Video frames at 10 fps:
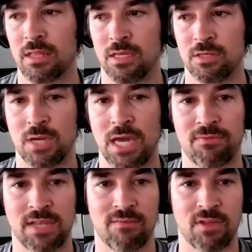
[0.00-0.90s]
that you
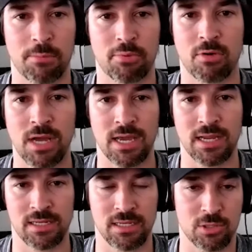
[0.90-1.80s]
have to have that
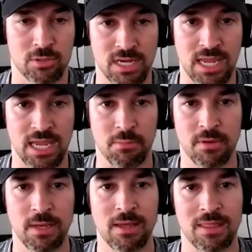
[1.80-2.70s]
pride in your name.
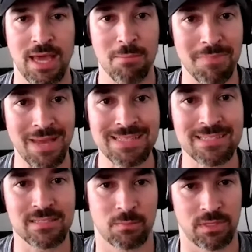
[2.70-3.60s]
That meant
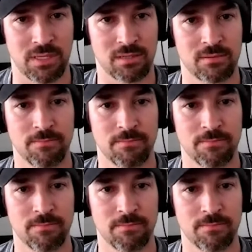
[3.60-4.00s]
something